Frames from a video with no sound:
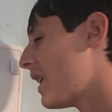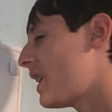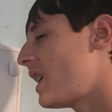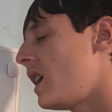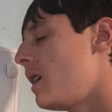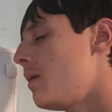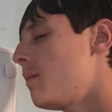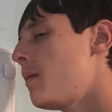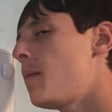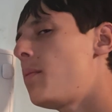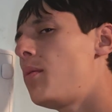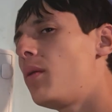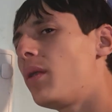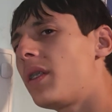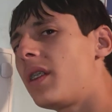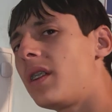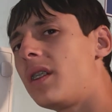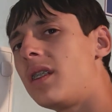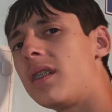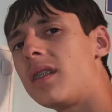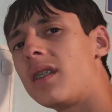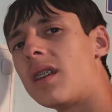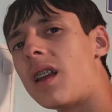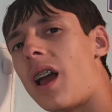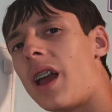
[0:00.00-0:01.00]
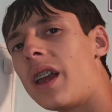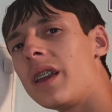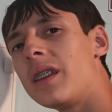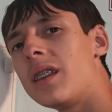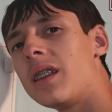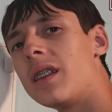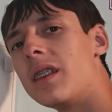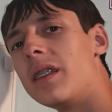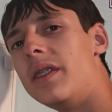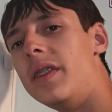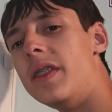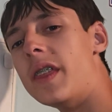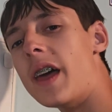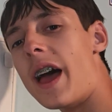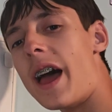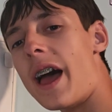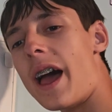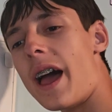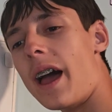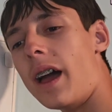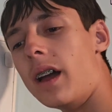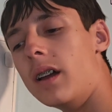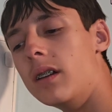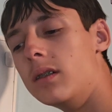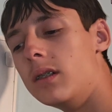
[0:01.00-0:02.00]
I came up with a design
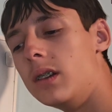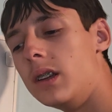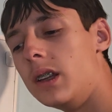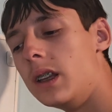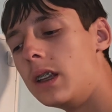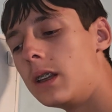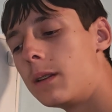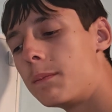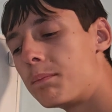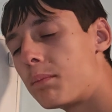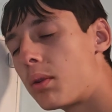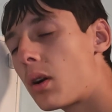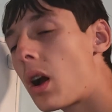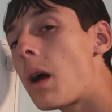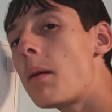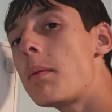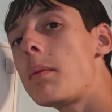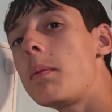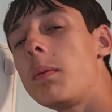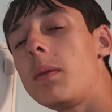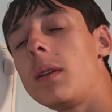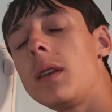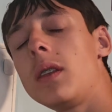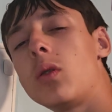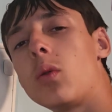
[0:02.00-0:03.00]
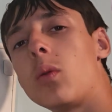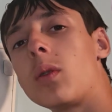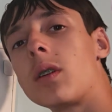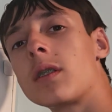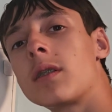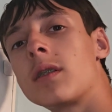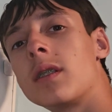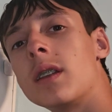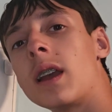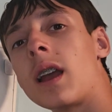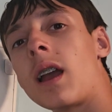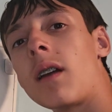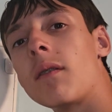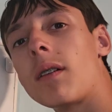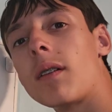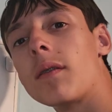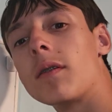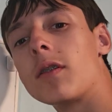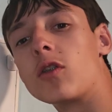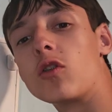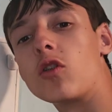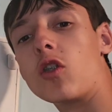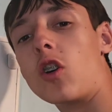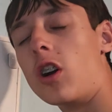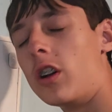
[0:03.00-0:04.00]
that is probably the worst thing I've
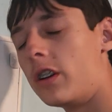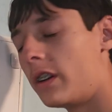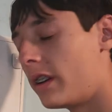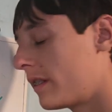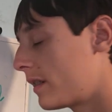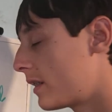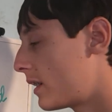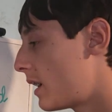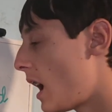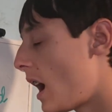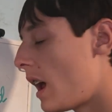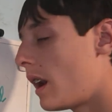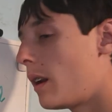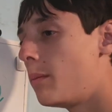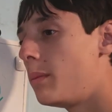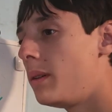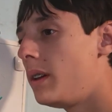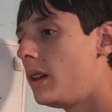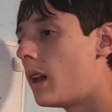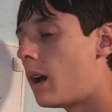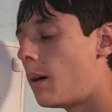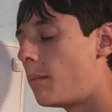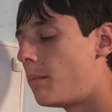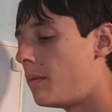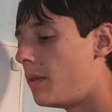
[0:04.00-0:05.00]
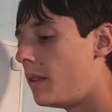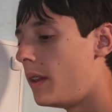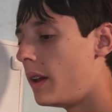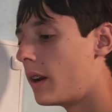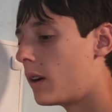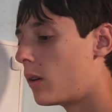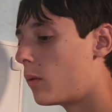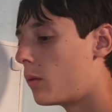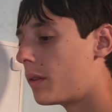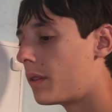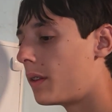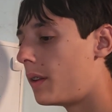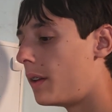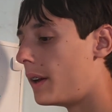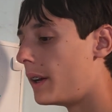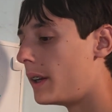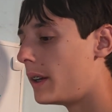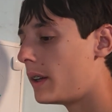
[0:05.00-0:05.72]
ever drawn. It's gotta be up there with,